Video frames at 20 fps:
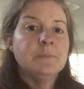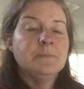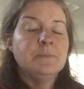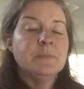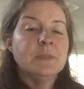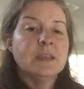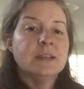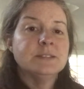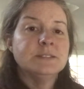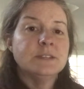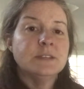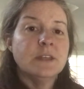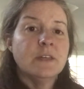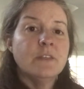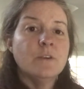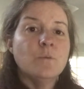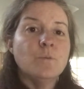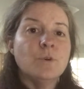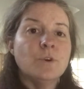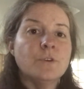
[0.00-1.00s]
It's another
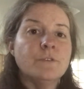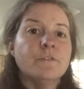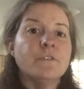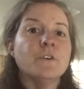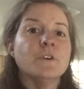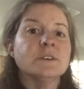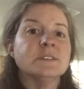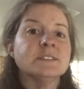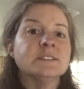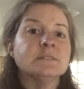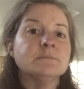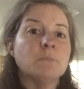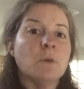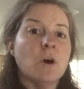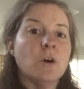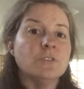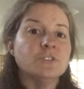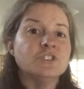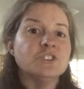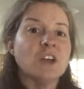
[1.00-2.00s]
word for a small
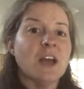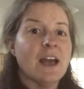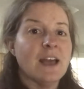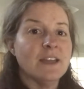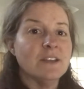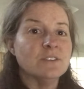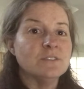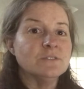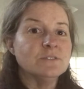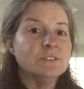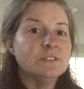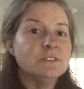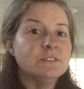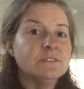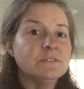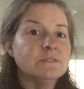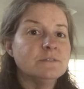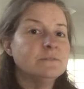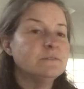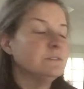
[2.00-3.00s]
child.
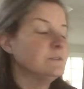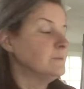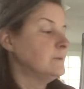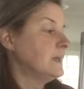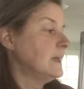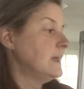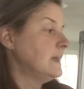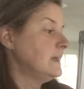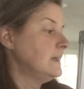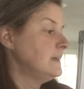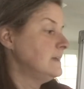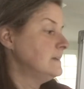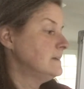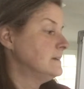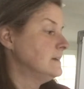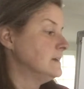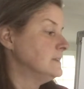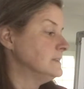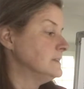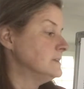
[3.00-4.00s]
Okay?
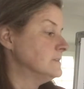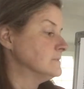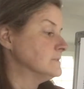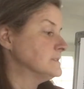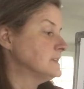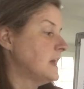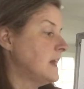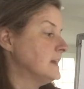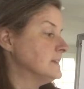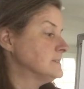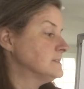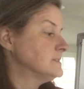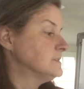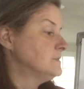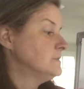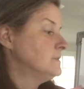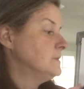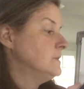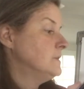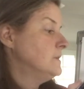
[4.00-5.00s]
A little tot.
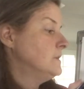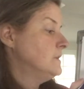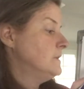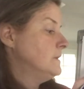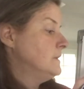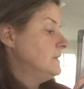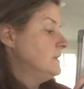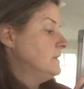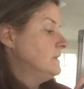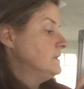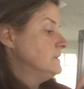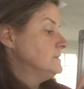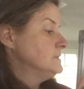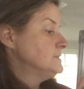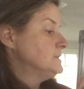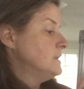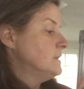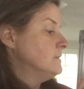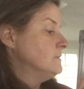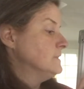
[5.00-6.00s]

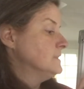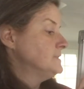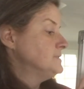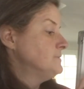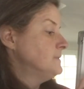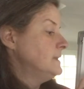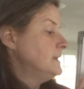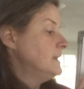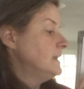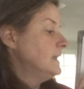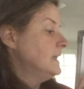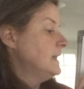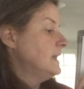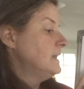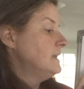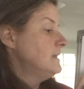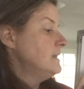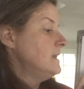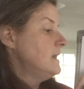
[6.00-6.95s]
So let's read it again.